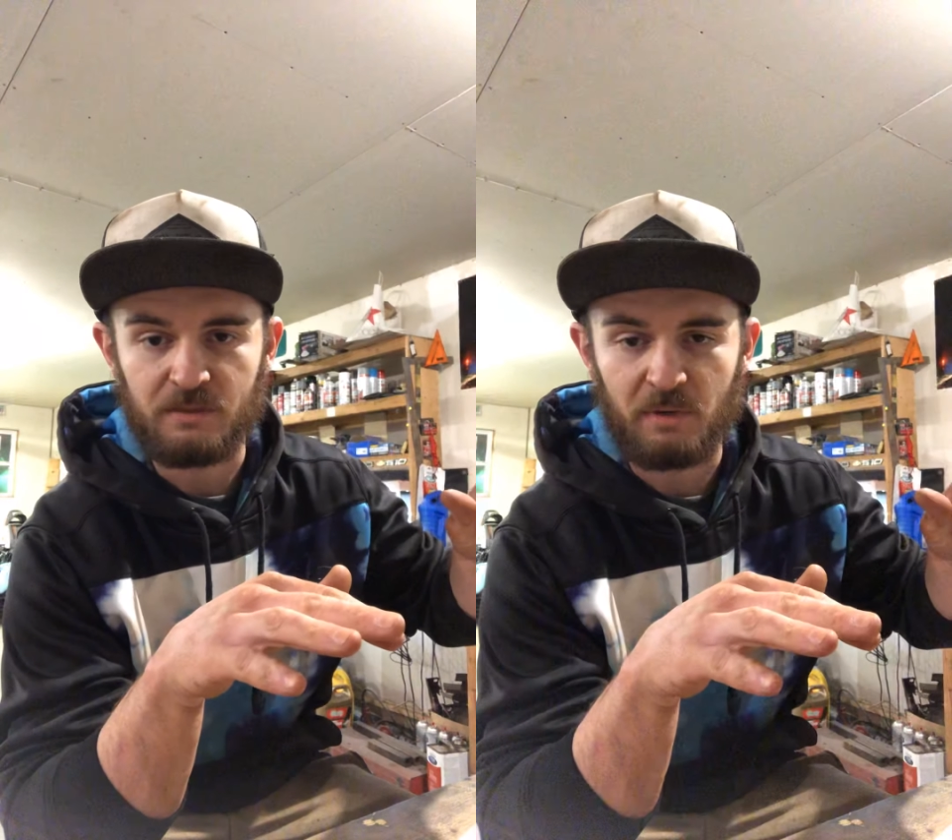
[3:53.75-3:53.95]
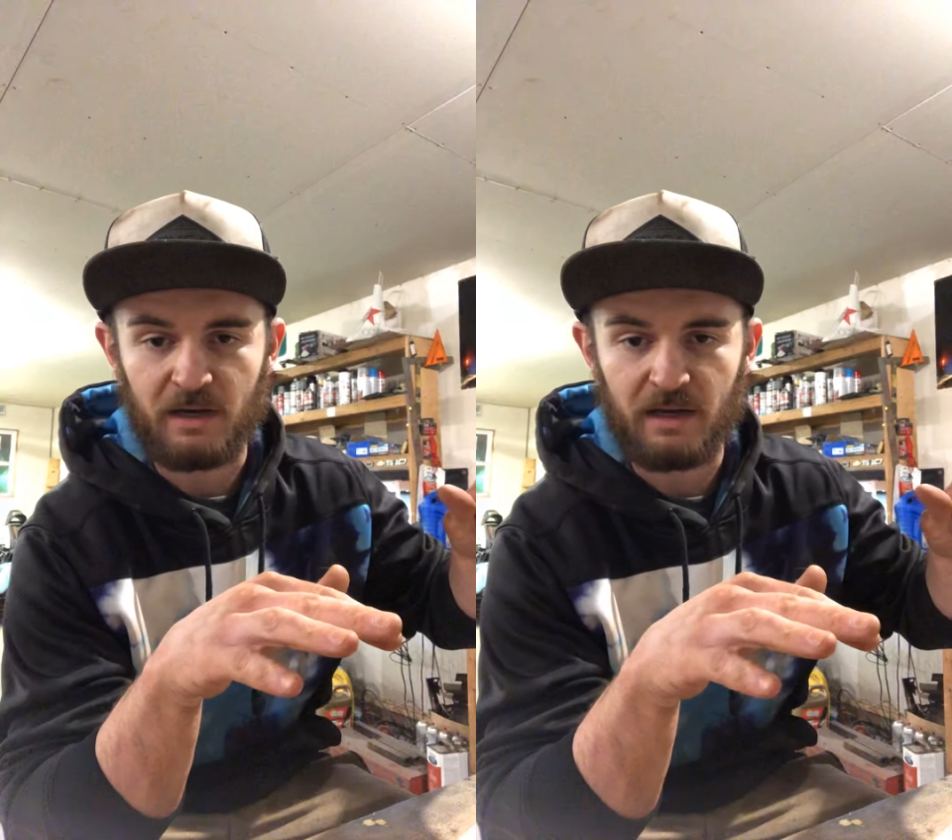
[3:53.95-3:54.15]

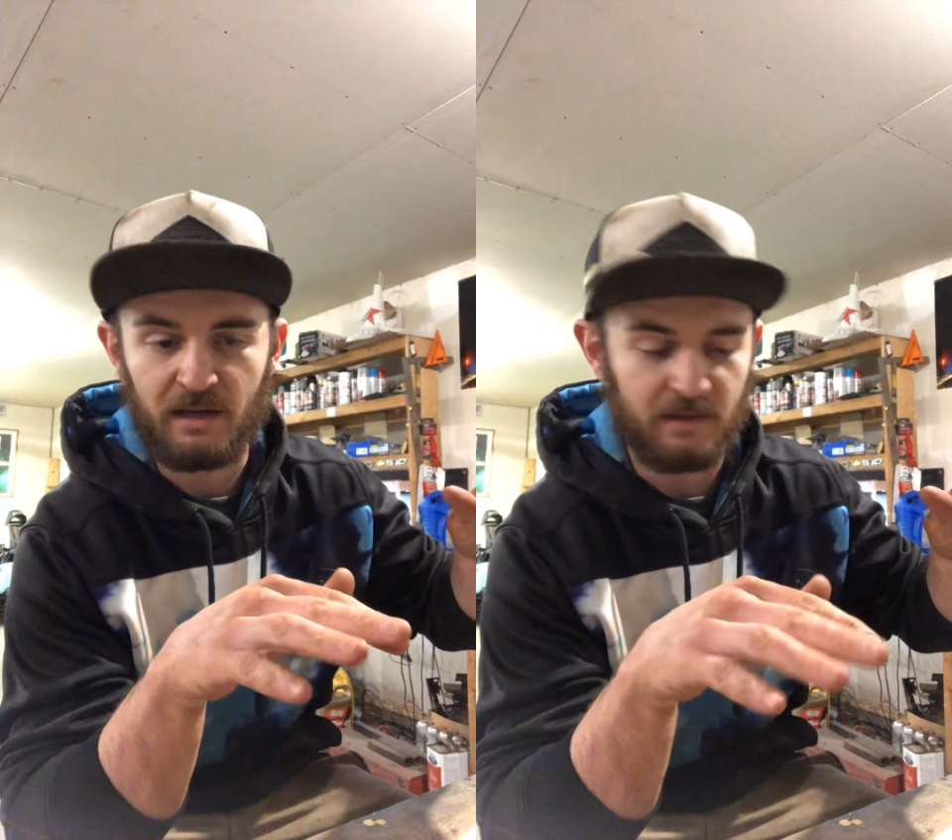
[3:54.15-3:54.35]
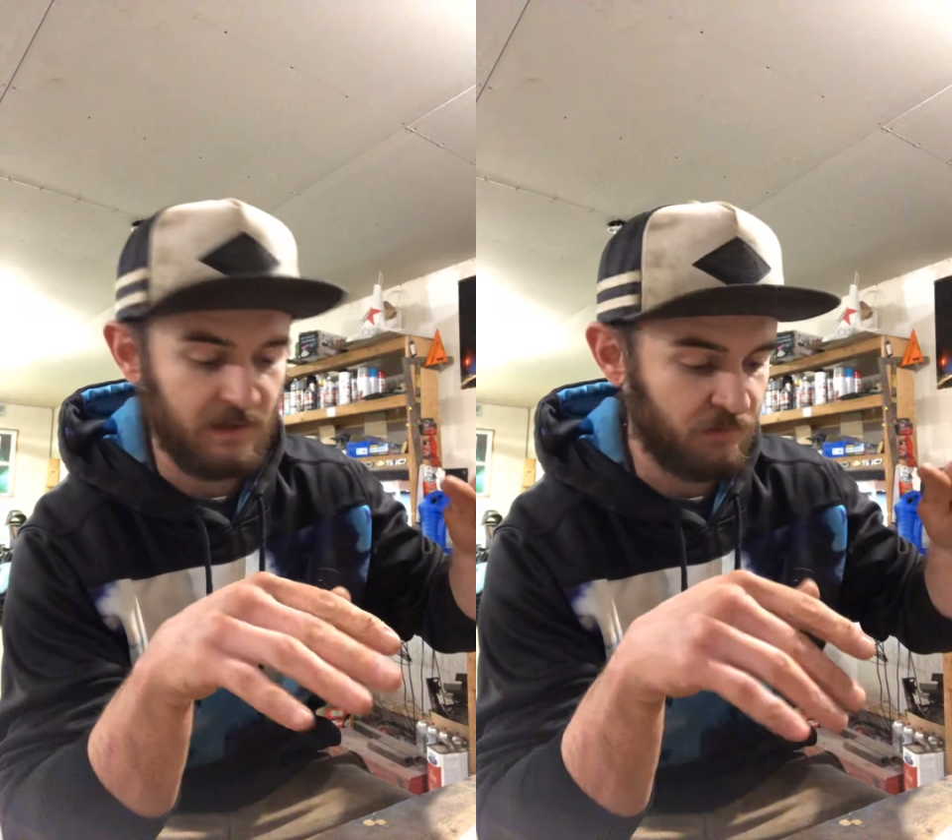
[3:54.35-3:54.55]
my
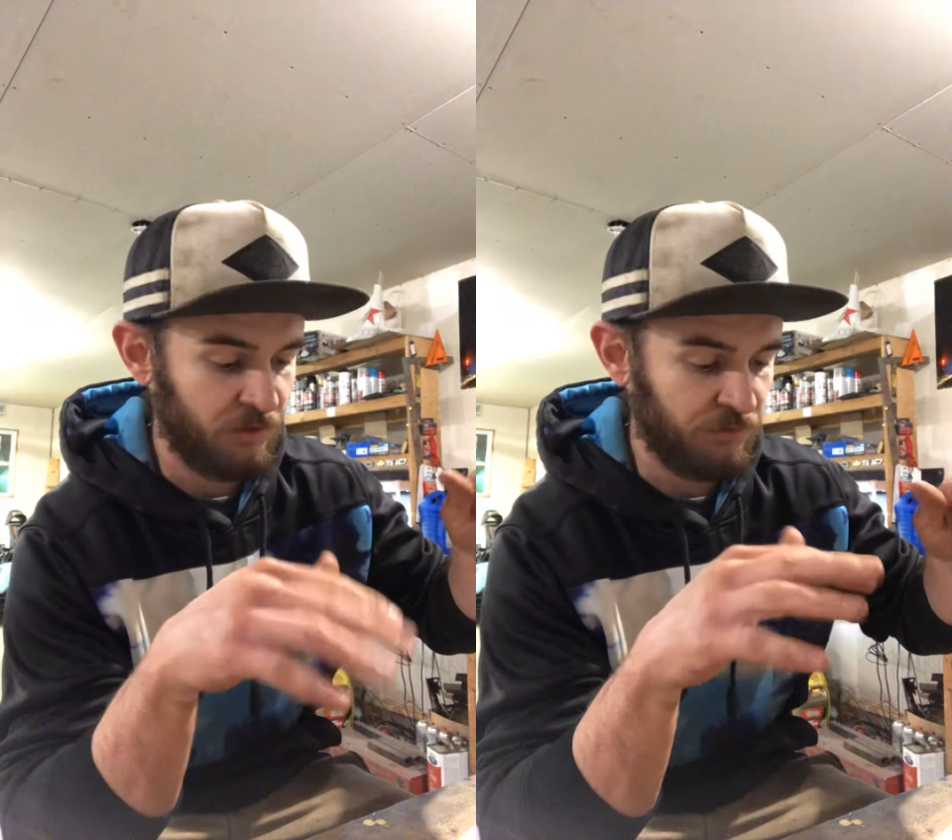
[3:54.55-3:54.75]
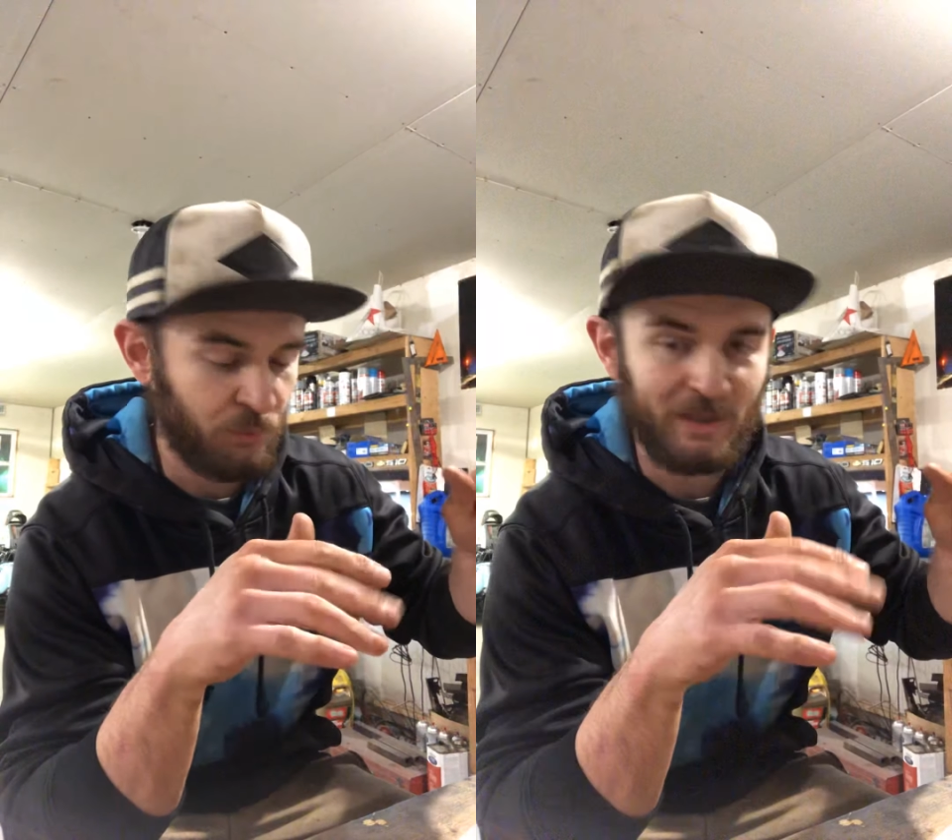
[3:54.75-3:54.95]
dad did a
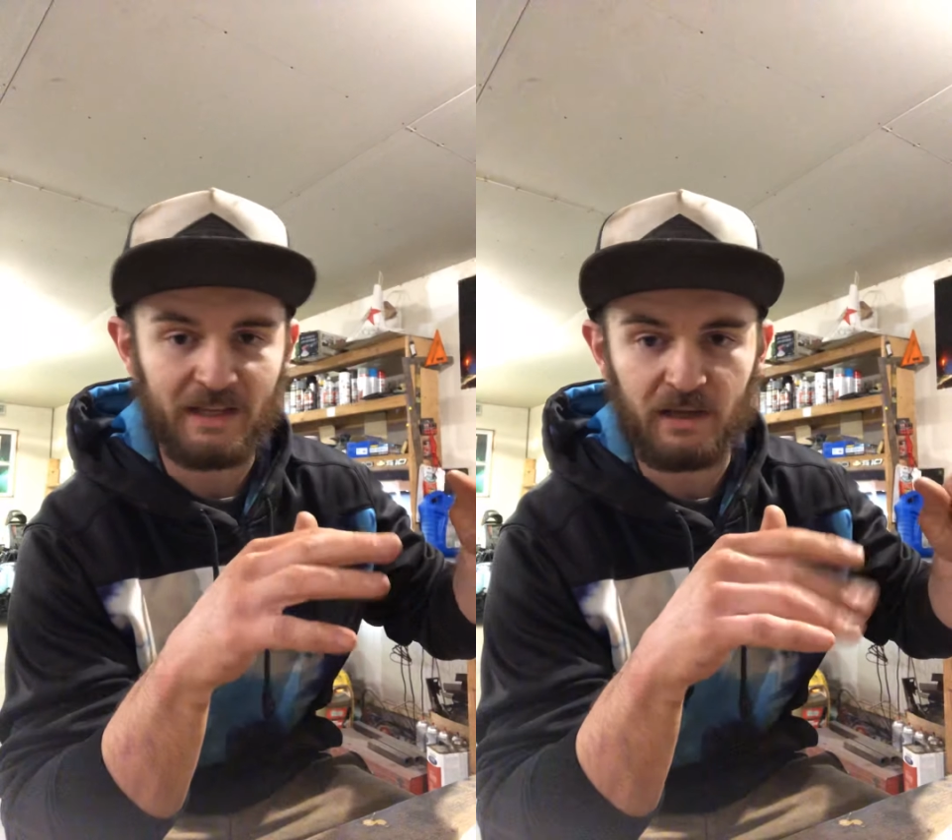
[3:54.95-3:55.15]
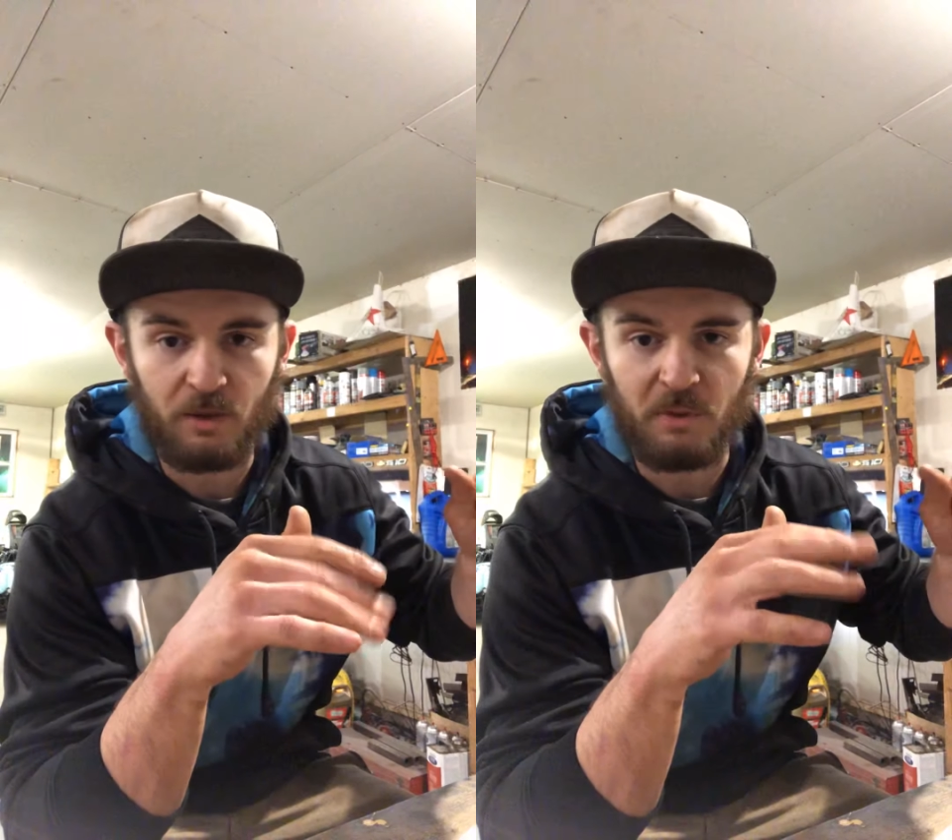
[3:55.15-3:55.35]
little
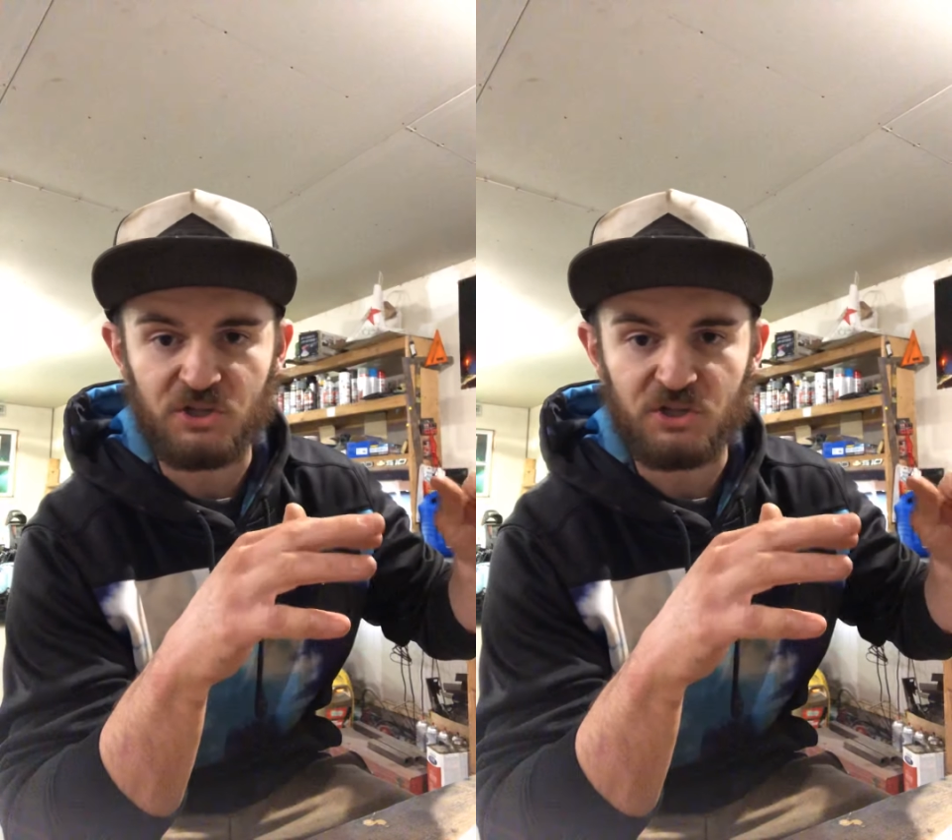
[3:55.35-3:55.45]
tweaking on my